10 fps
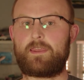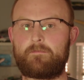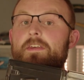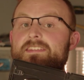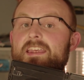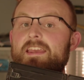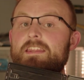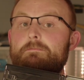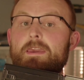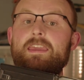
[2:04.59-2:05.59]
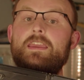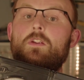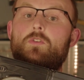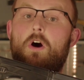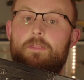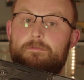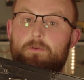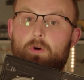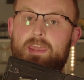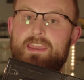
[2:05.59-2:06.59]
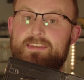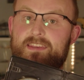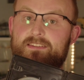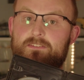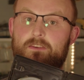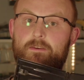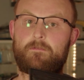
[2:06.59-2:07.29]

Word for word: the 1080p, not the 4K disc,